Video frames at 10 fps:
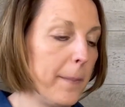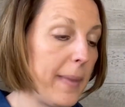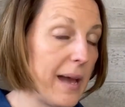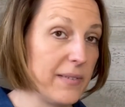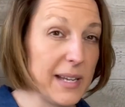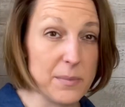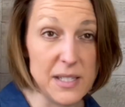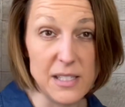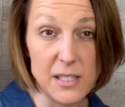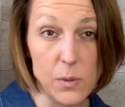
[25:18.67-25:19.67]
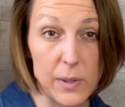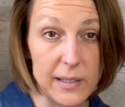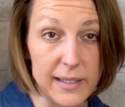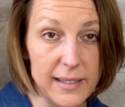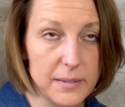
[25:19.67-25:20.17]
having MCT
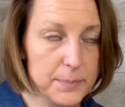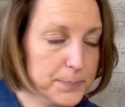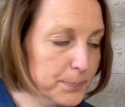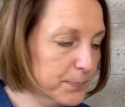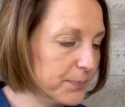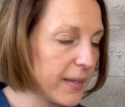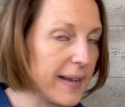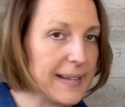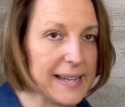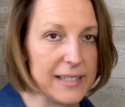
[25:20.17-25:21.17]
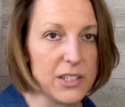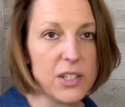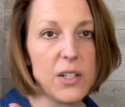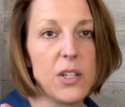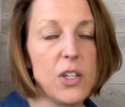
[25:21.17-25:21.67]
oil in it, again,
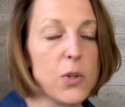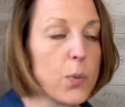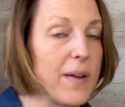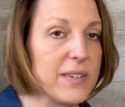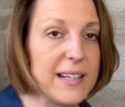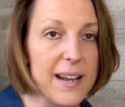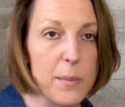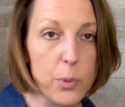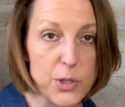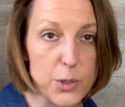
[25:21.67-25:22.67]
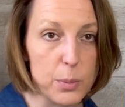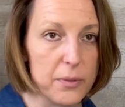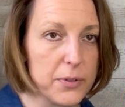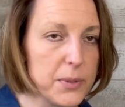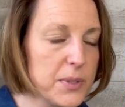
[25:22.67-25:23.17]
you're revving it up with
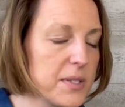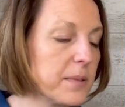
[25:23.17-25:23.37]
superfoods.